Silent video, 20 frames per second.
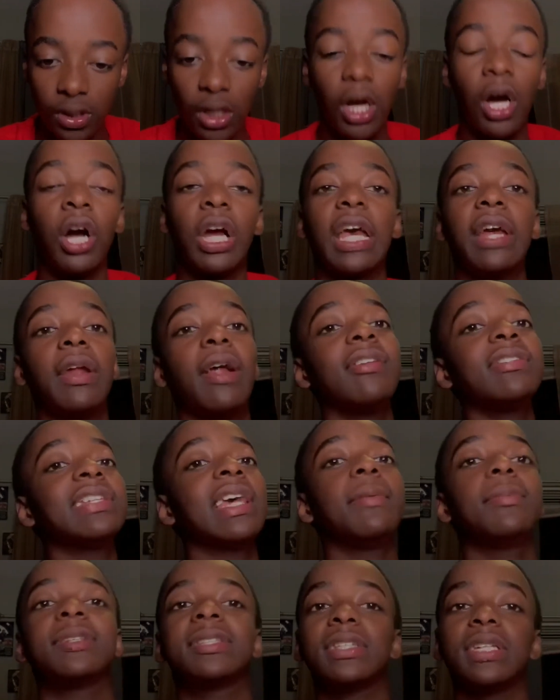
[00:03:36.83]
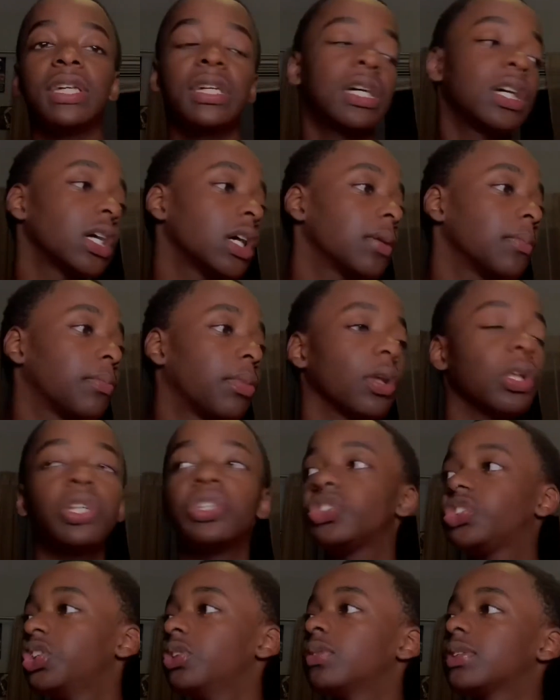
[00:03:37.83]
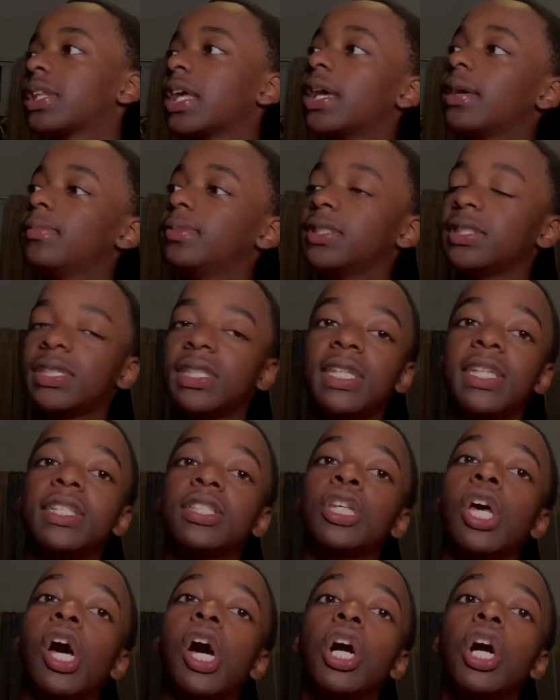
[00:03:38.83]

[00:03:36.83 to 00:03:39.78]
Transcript: Okay, that was ABC, um, Polo G with the ABCs.